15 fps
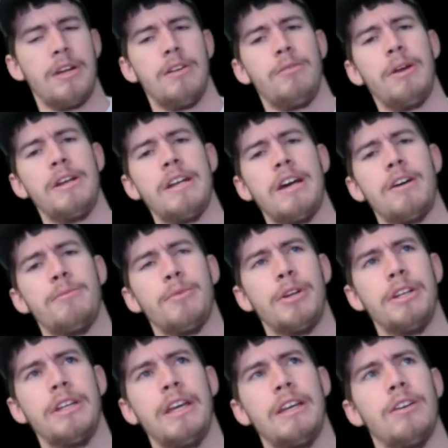Right now I'm
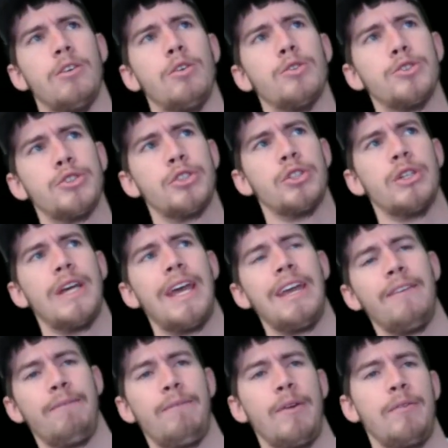running an Ultra
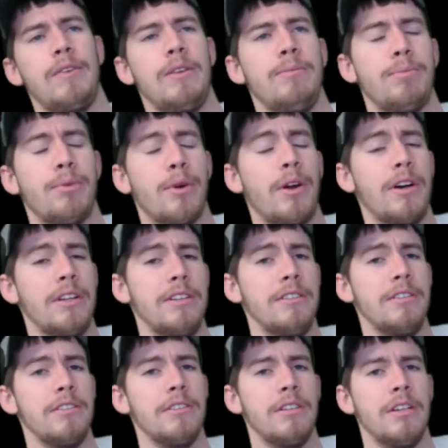850
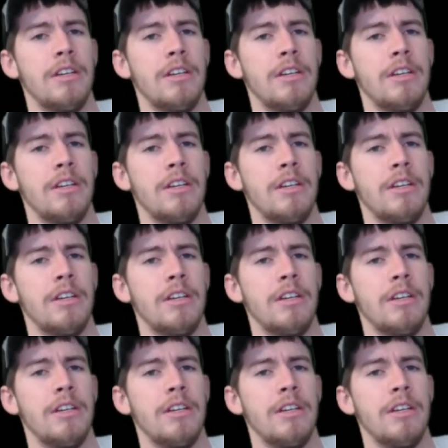bronze,